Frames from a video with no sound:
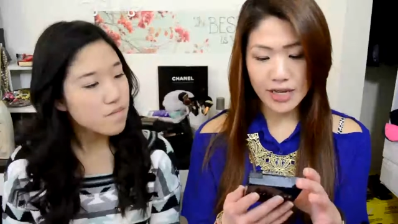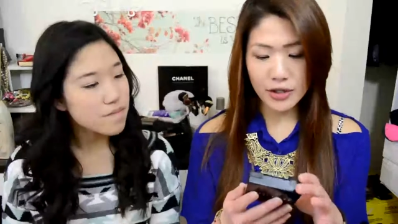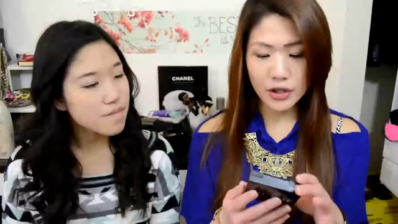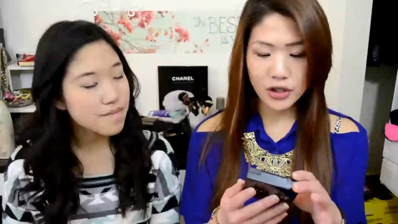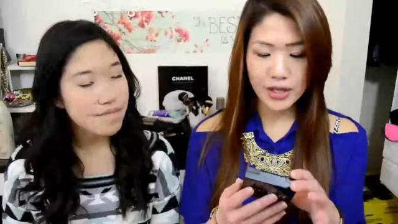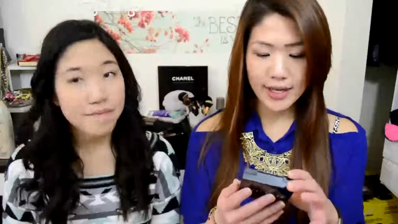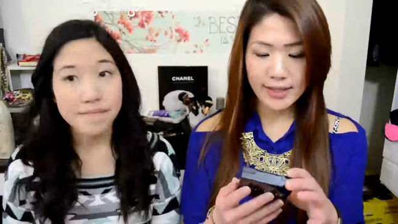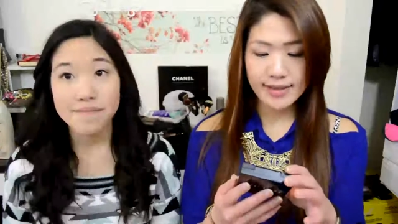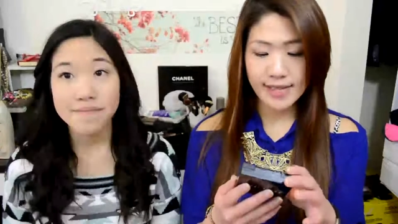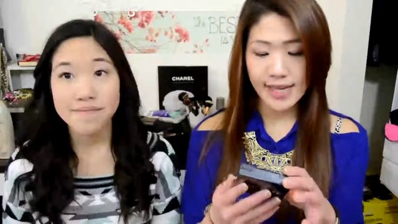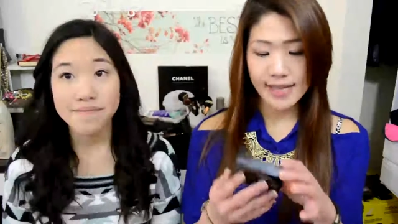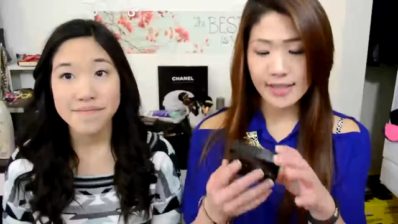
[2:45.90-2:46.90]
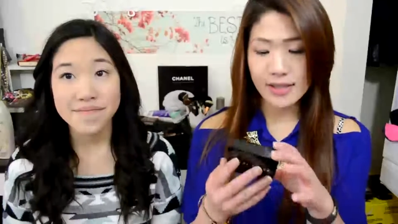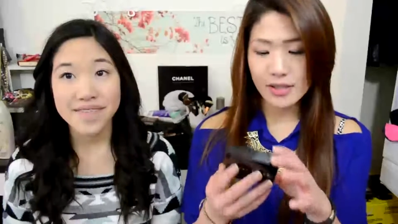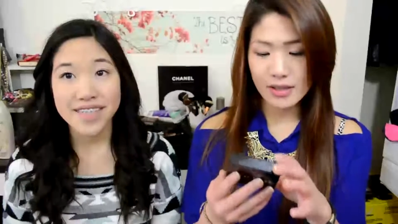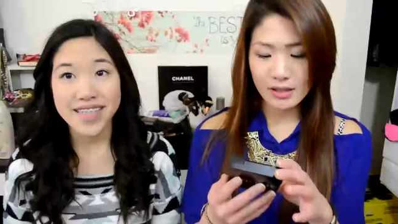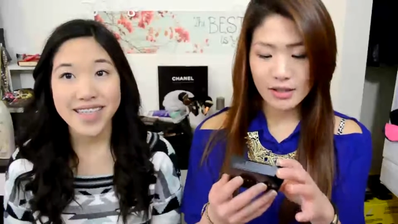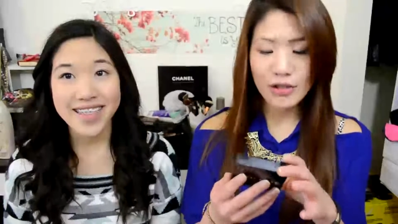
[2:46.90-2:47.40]
Speaker 1: in the shade Sand,
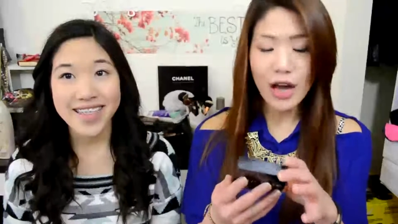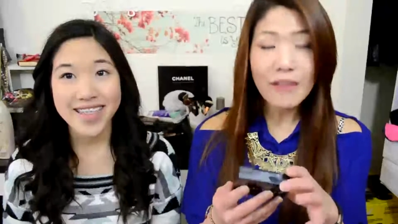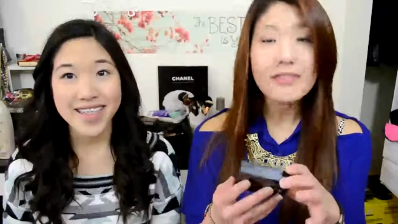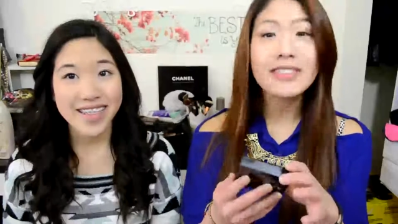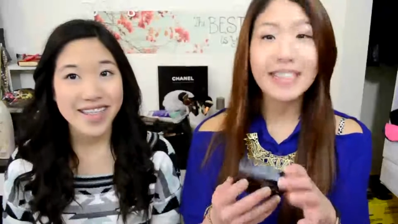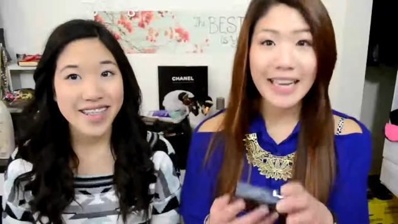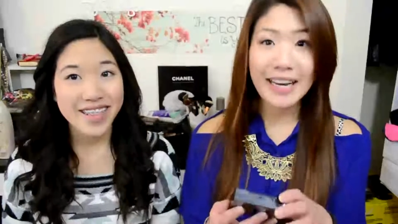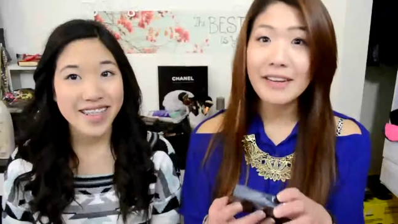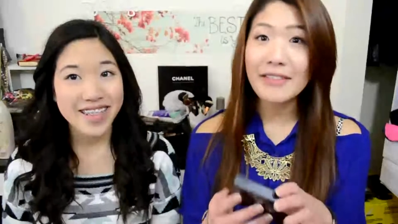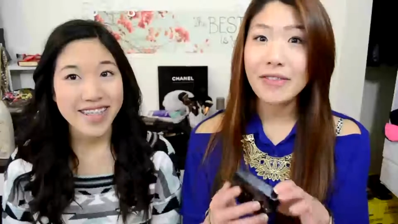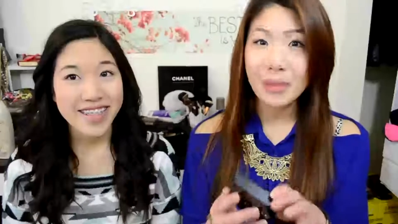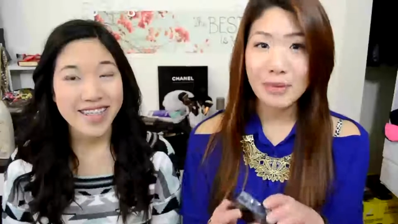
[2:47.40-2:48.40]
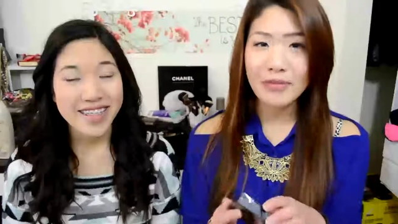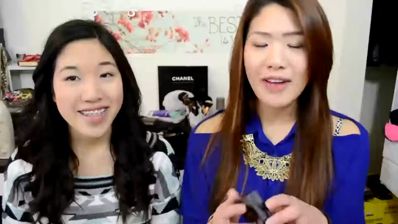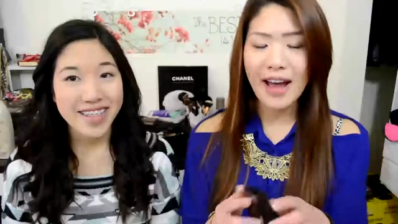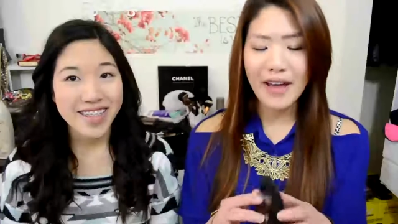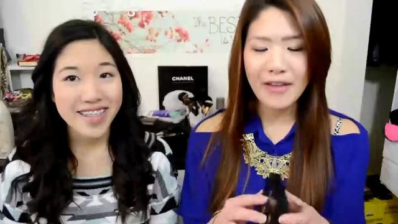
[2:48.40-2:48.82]
Soft Sand number 5